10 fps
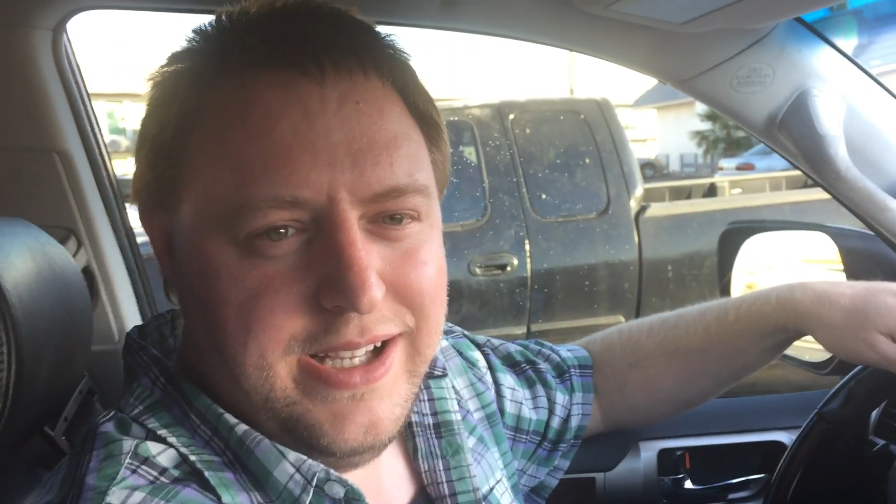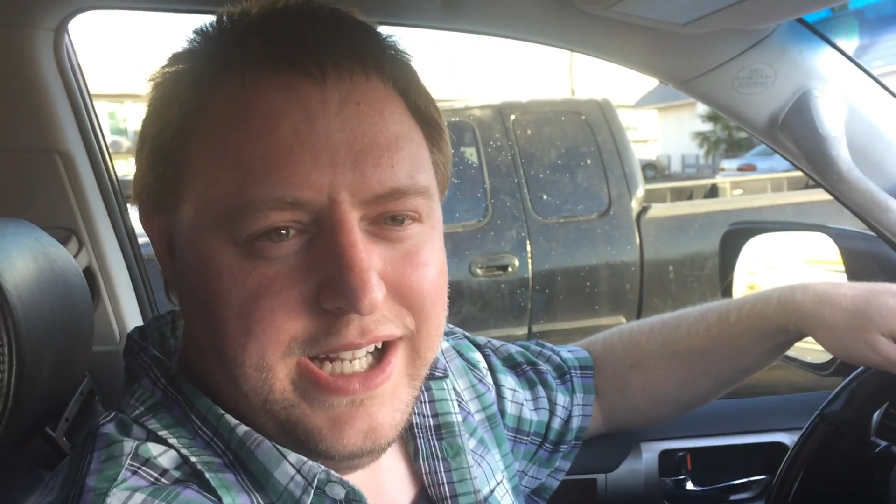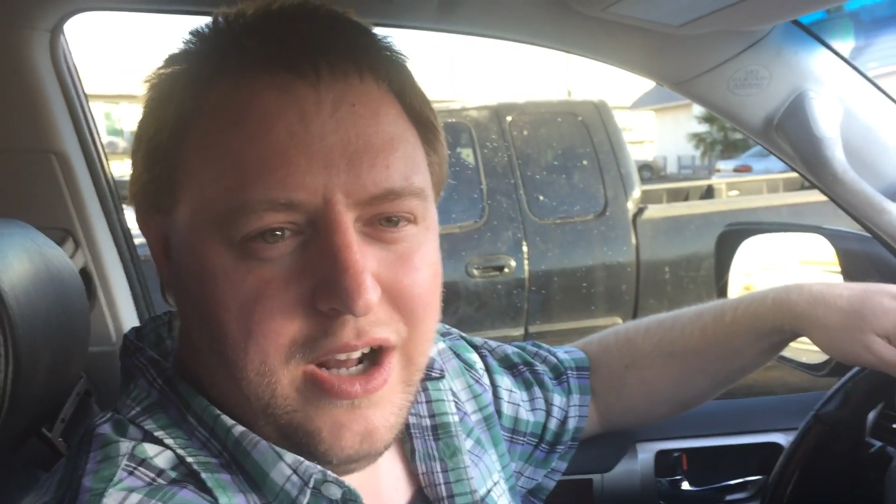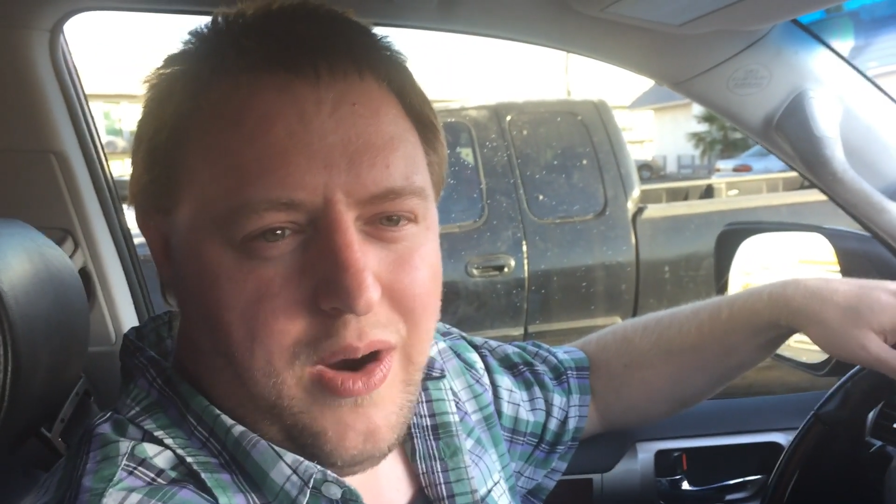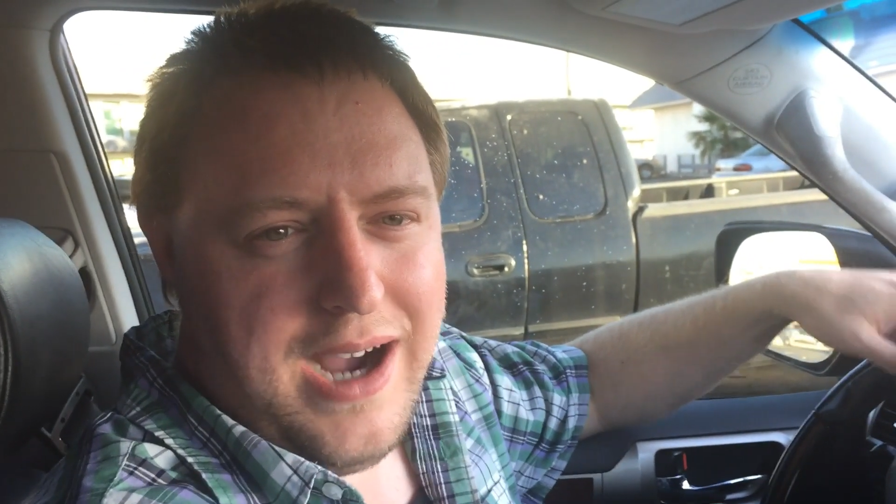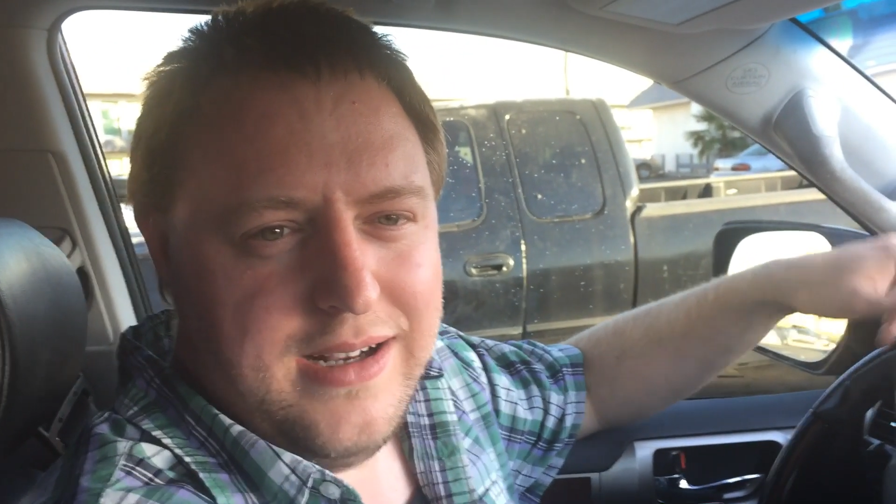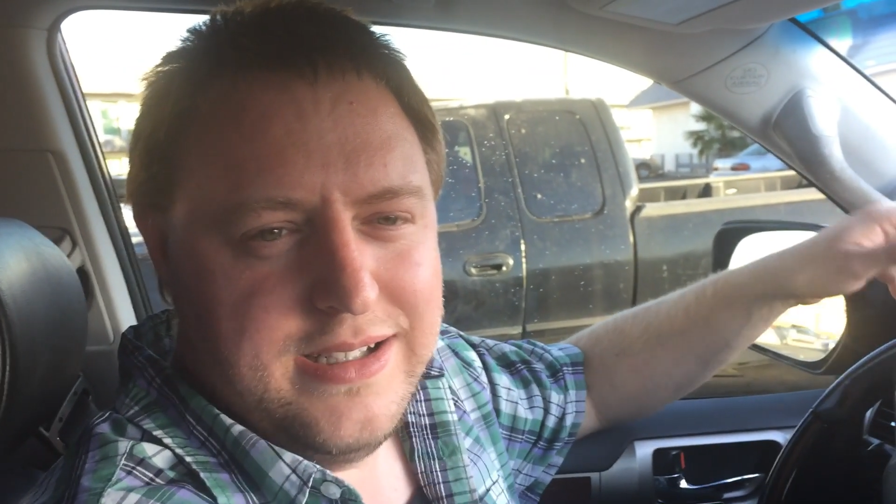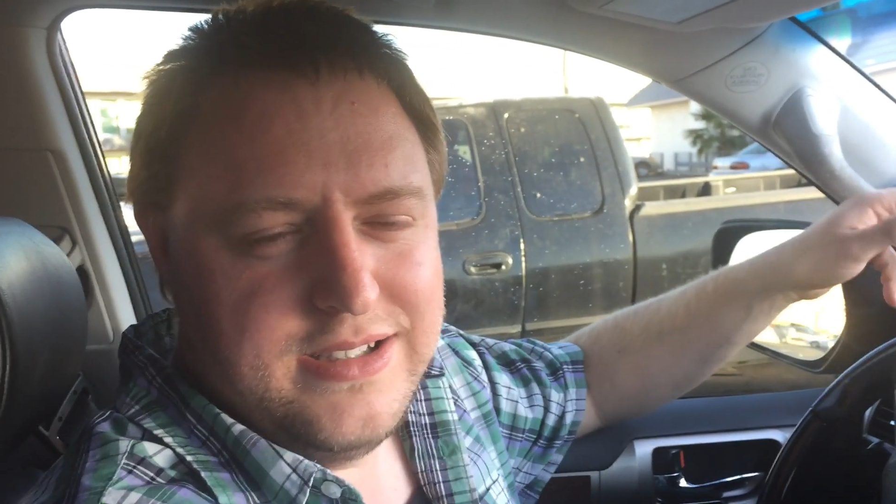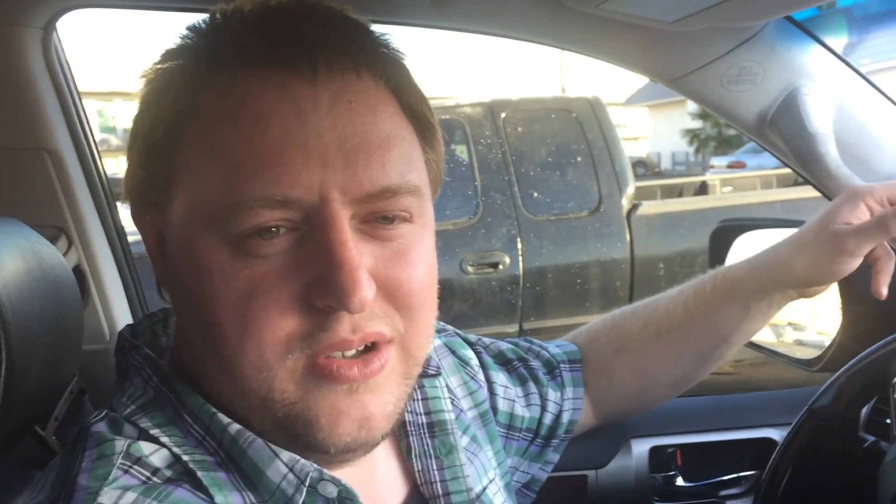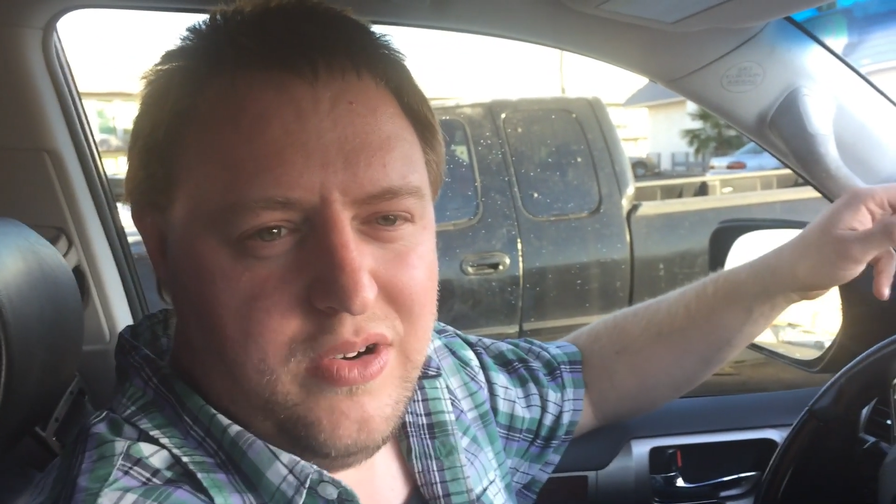You know,
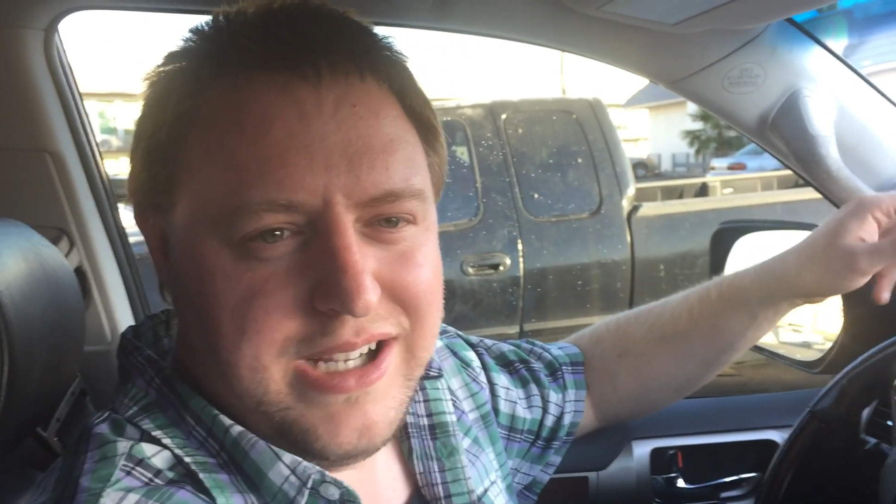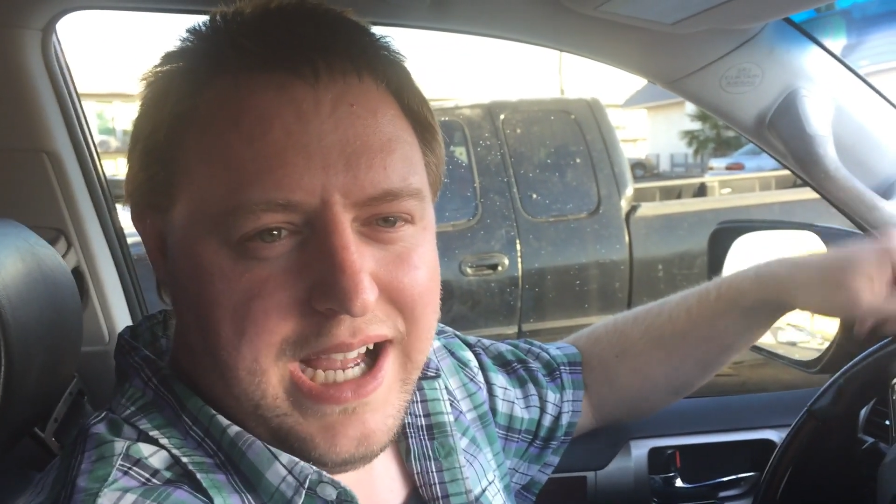Island and Soul